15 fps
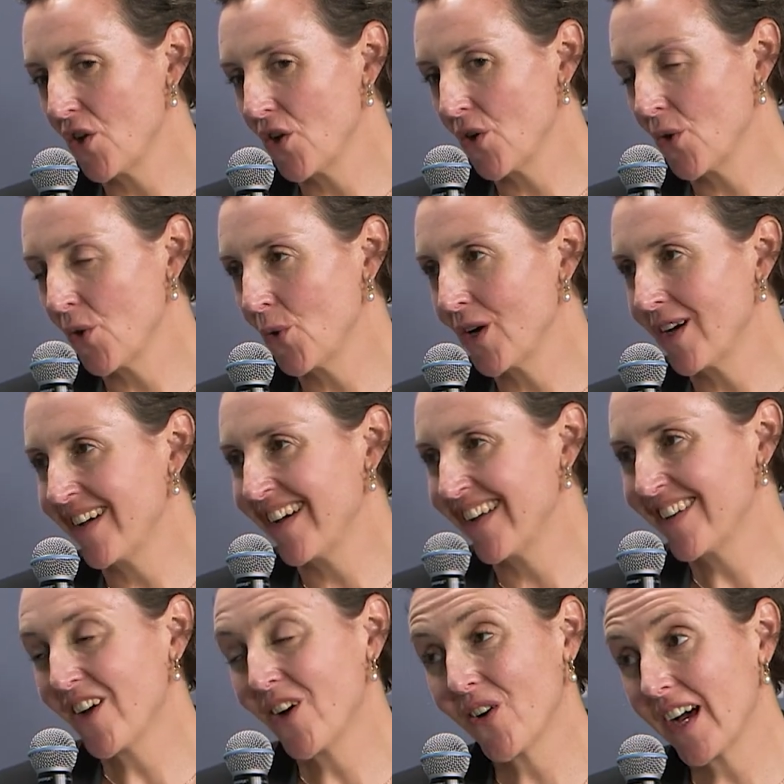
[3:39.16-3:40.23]
patients?
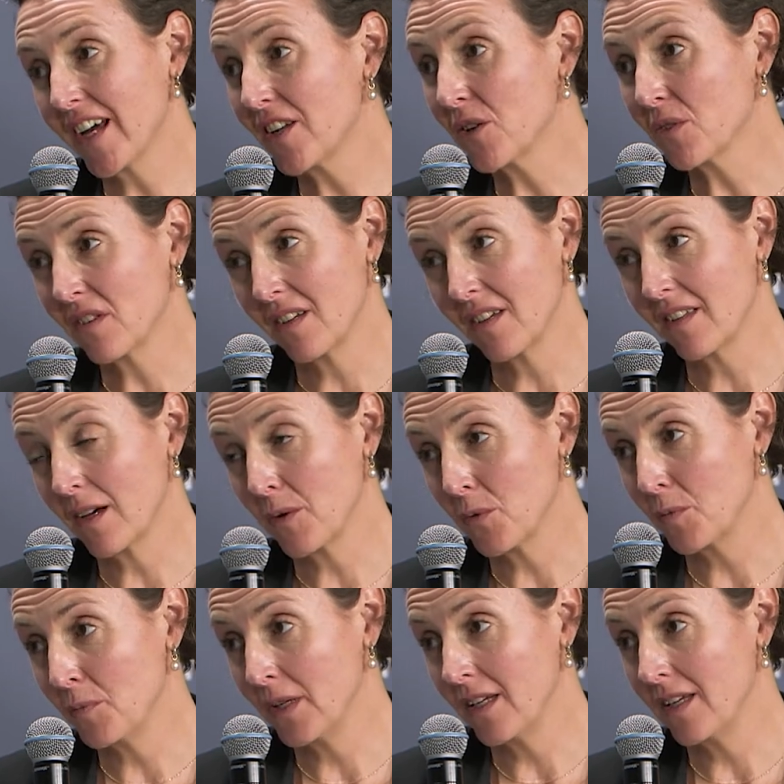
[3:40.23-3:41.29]
No, I don't think that
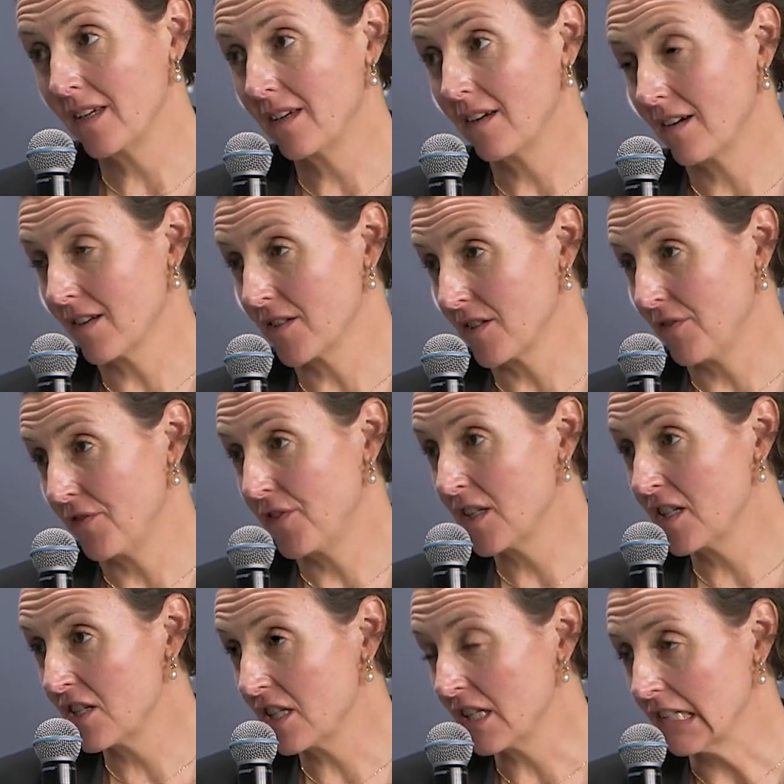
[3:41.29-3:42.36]
would be cost
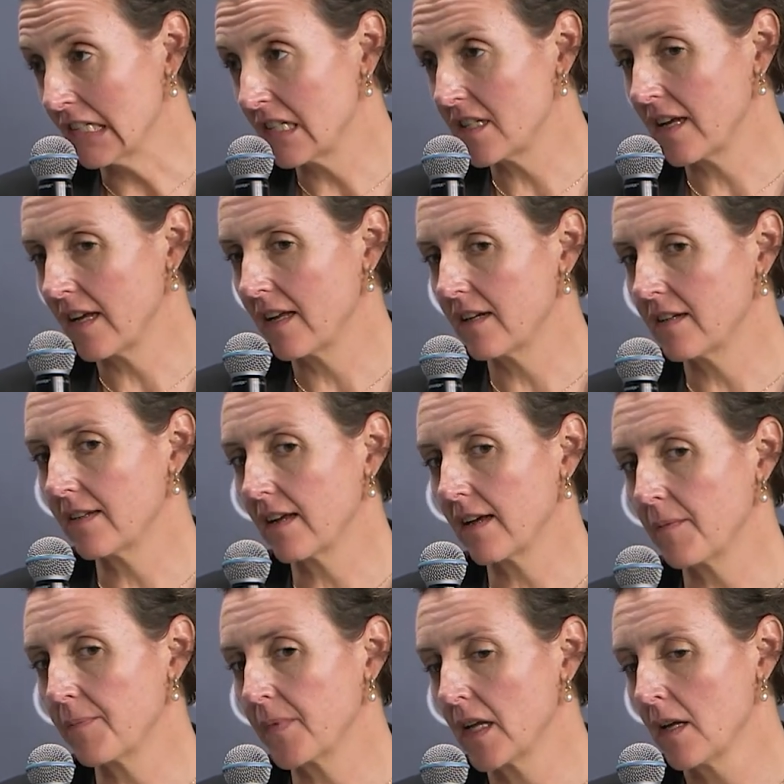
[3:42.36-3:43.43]
efficient. Mm-hmm.
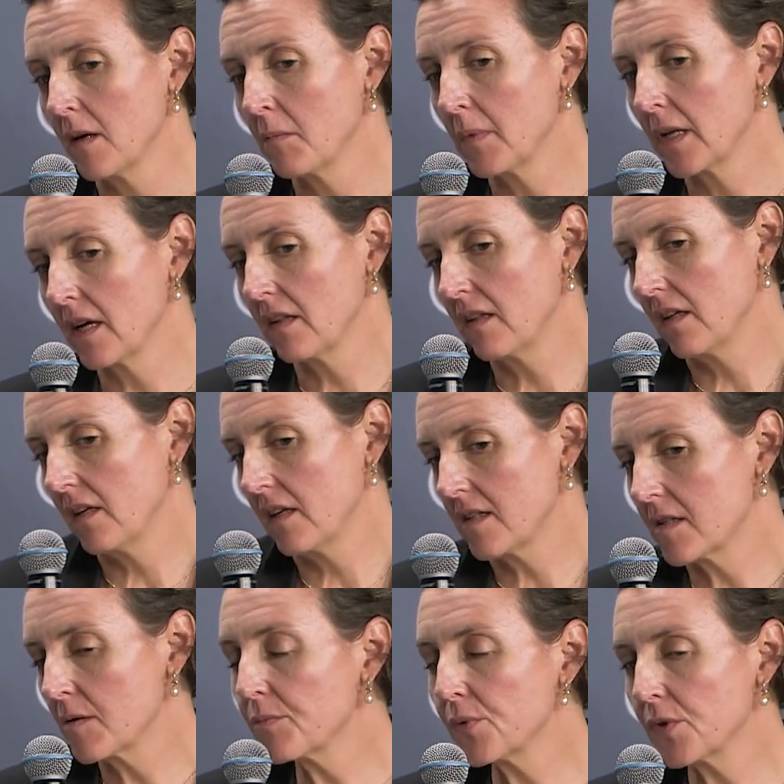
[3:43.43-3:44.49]
And but I think
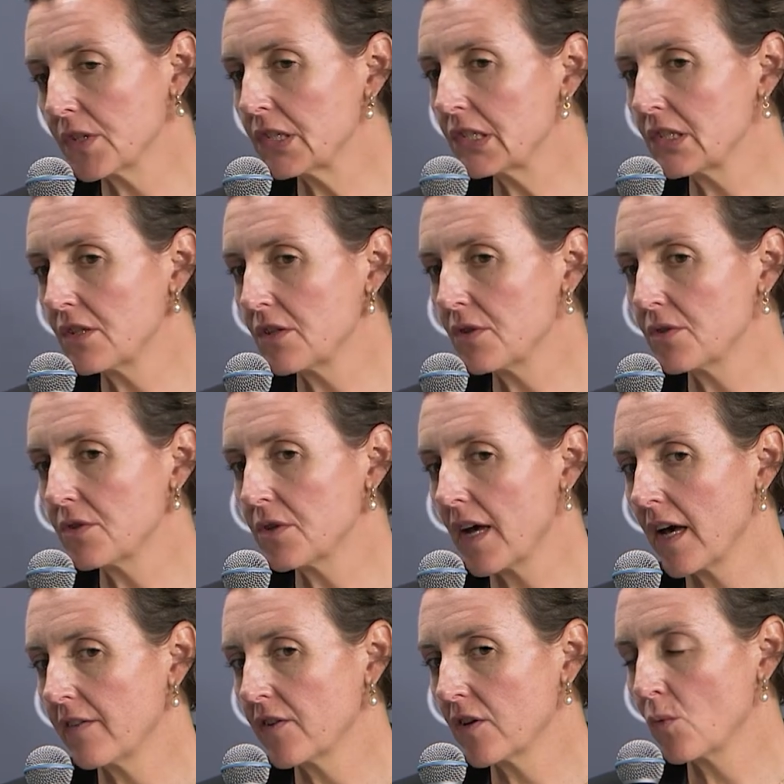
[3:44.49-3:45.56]
it's important to
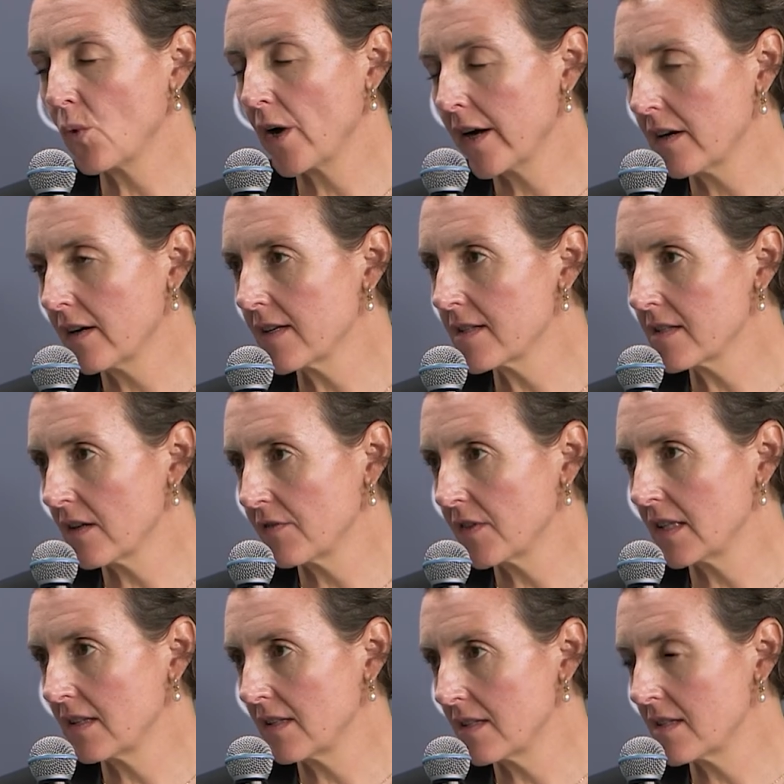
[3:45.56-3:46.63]
have an awareness of
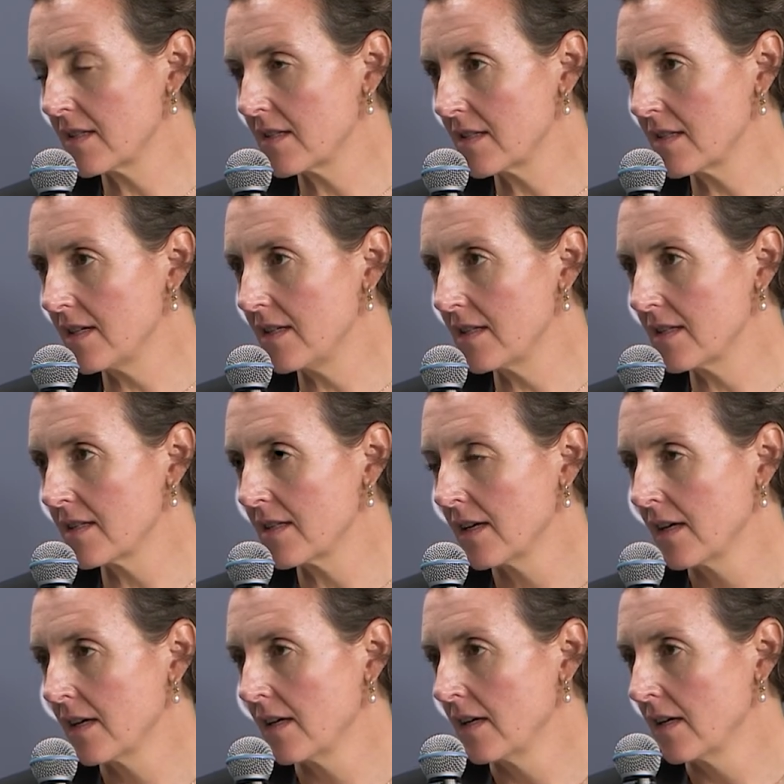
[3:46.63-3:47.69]
that this disease,
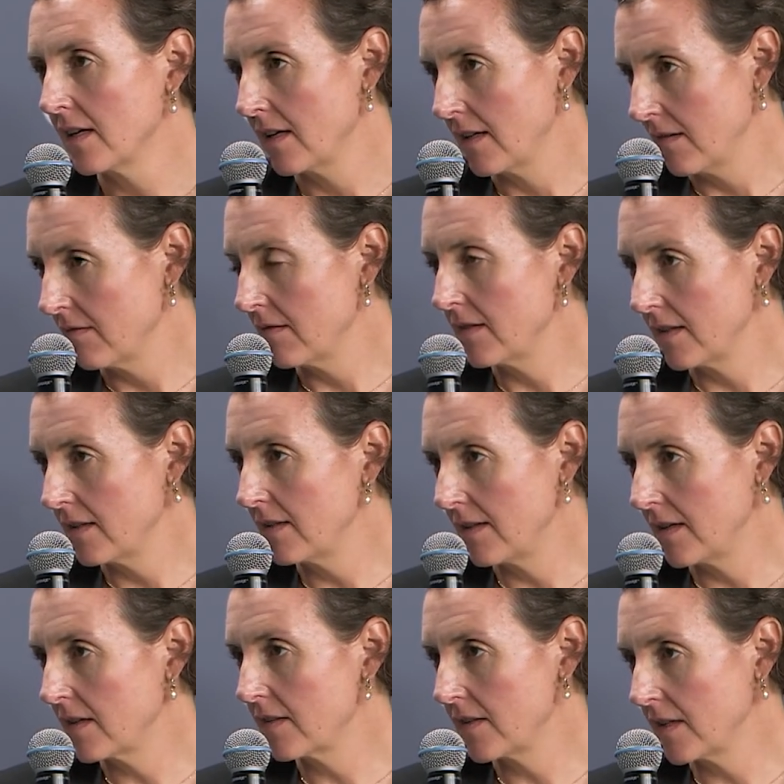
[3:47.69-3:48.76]

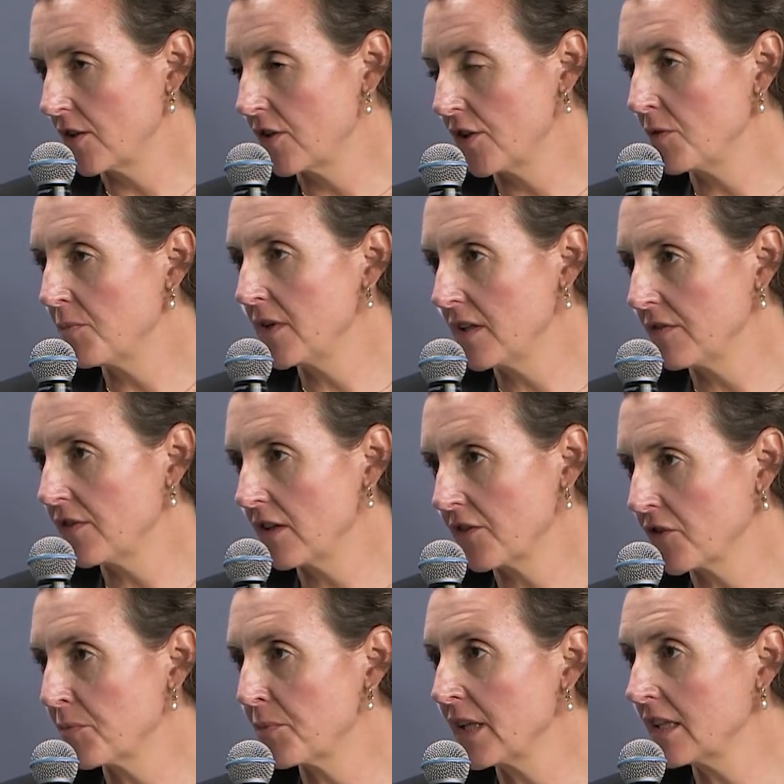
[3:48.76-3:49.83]
there could be a
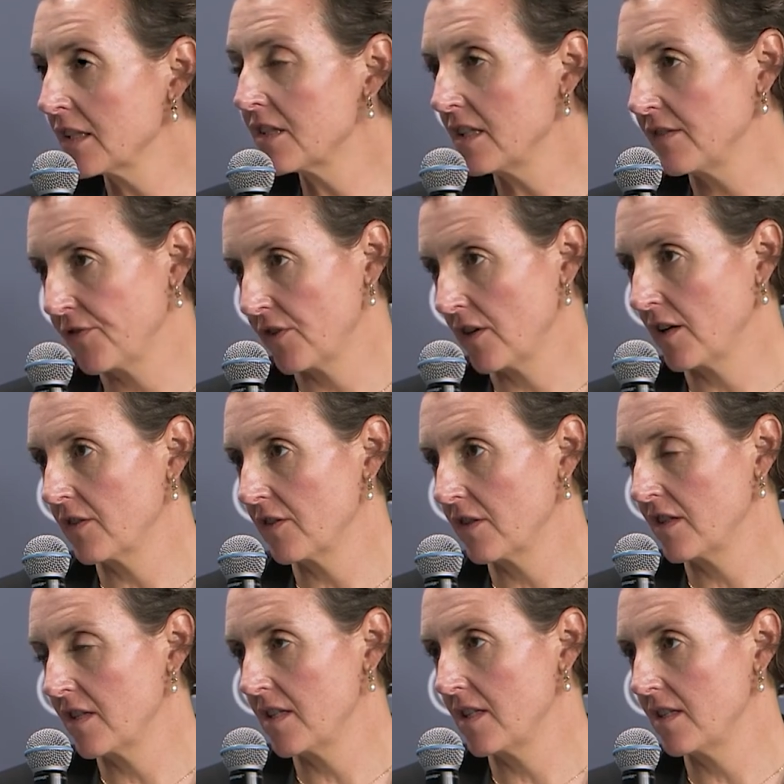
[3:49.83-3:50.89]
vulnerability for other
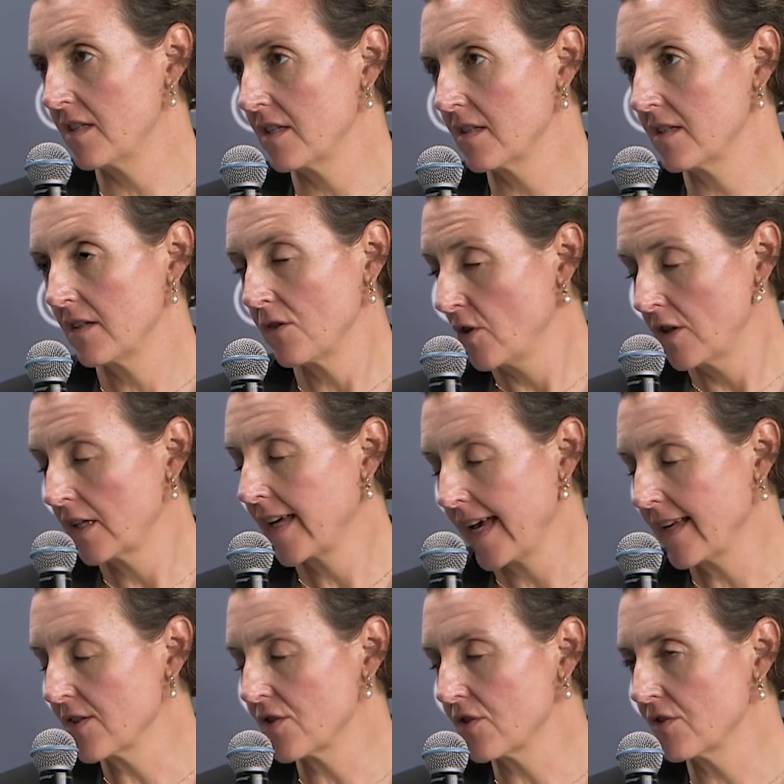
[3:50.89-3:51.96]
diseases or
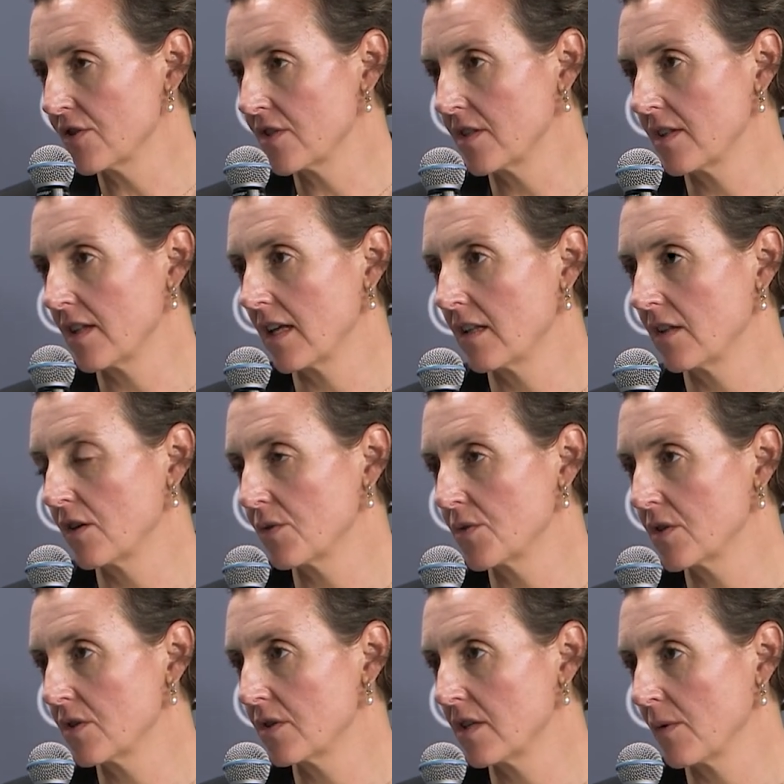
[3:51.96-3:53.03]
cancers than
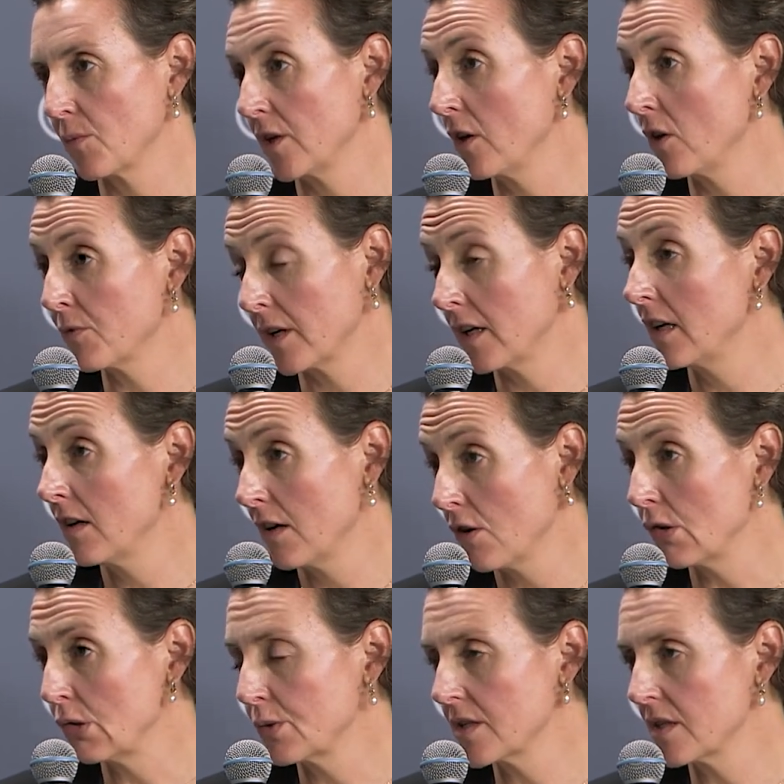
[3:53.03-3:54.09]
those that we already
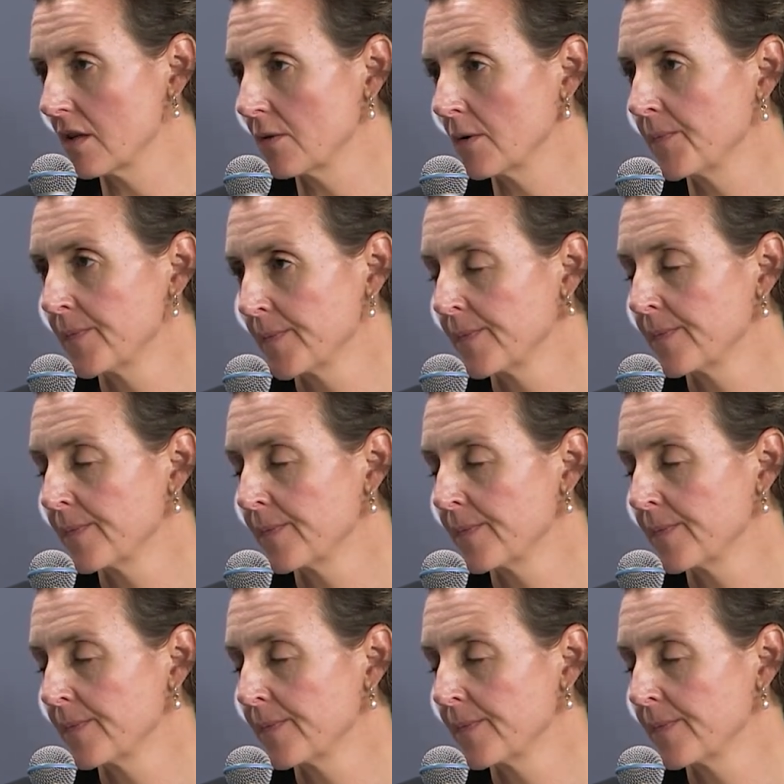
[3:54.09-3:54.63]
know. So